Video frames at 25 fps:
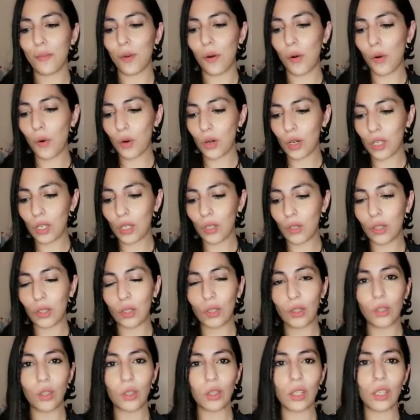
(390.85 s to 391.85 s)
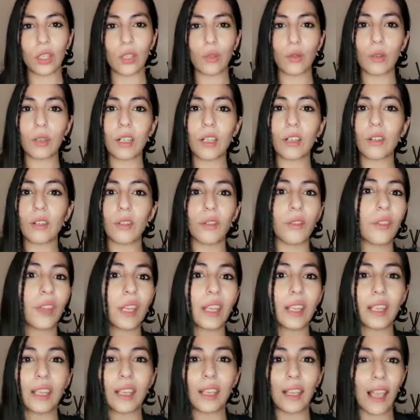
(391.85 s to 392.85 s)
or you can learn critical
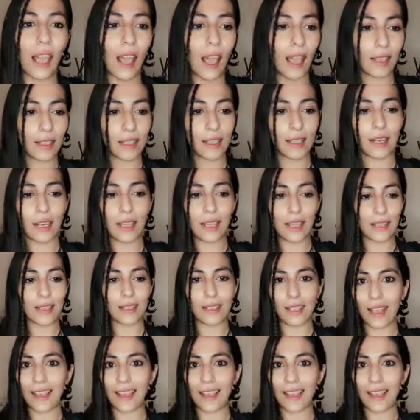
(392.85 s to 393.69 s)
thinking as it is,